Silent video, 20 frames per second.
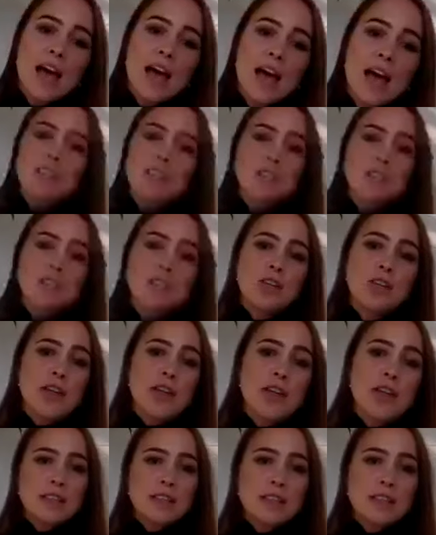Uh, so
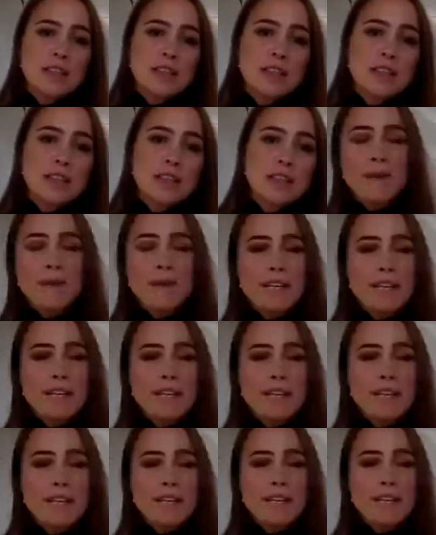yeah, there's two
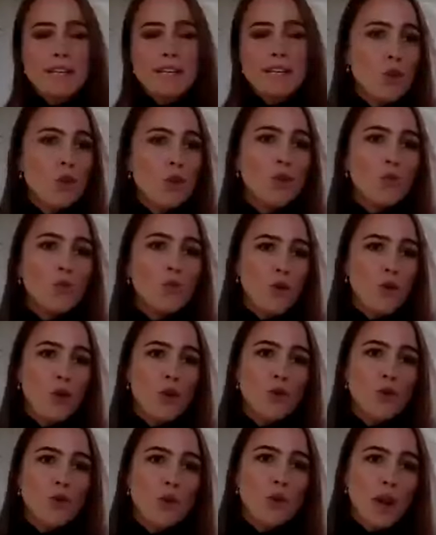amazing women on the
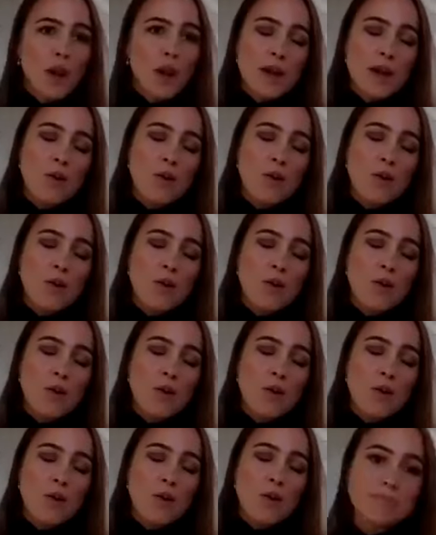phone right now, or on
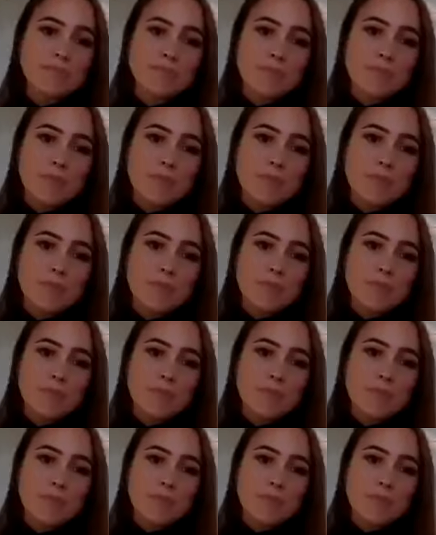the uh,
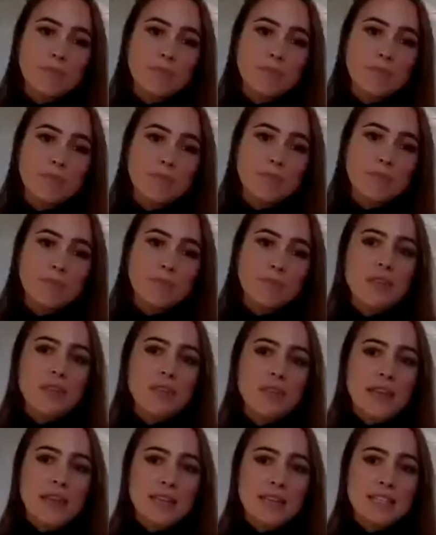webinar right now that are
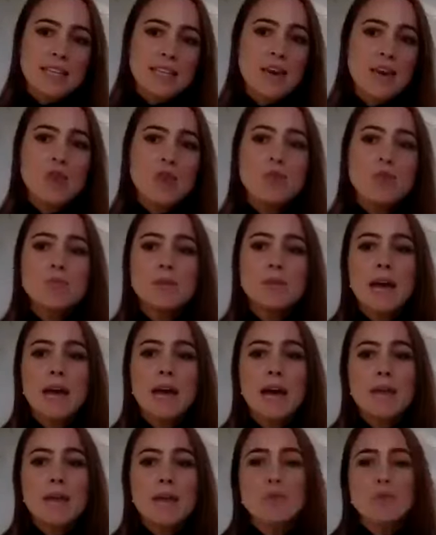there to help.
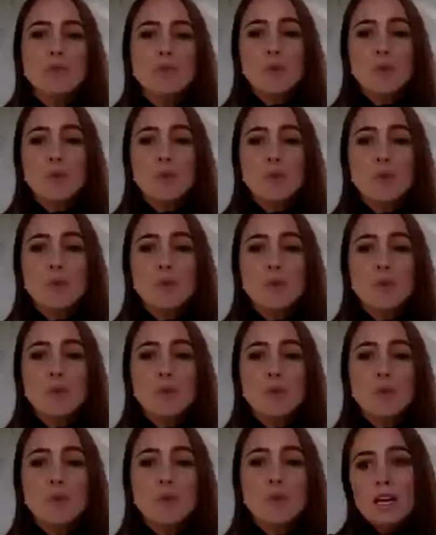Um, if you want
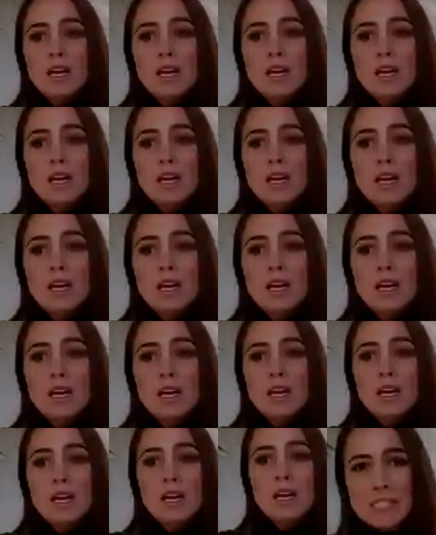some geo
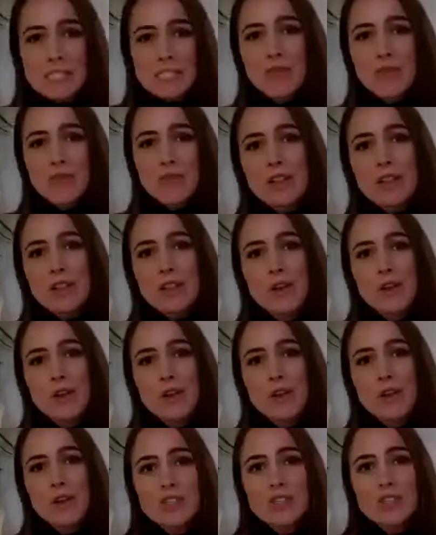specific
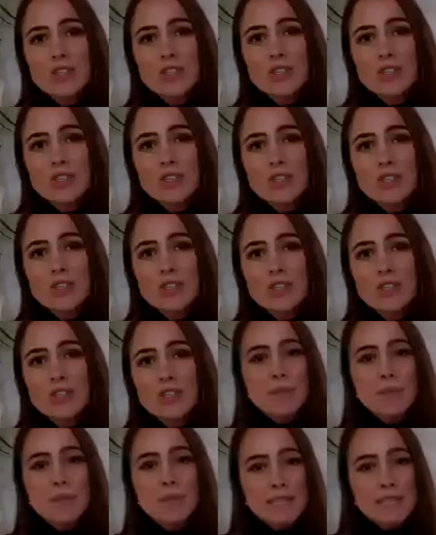locations and
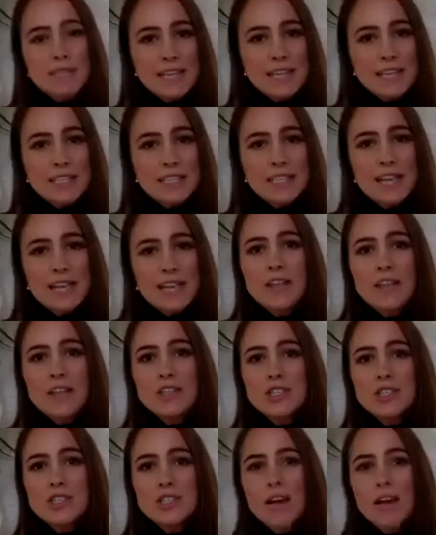resources, please get in
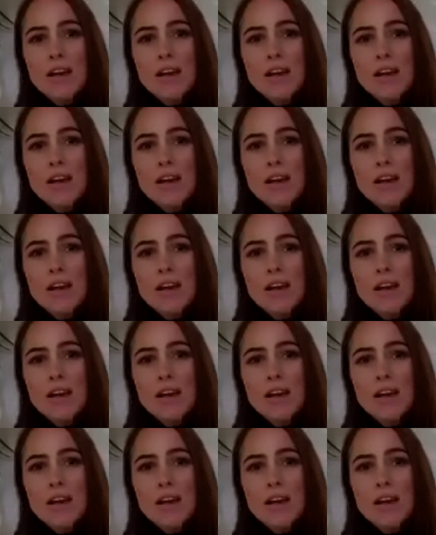touch.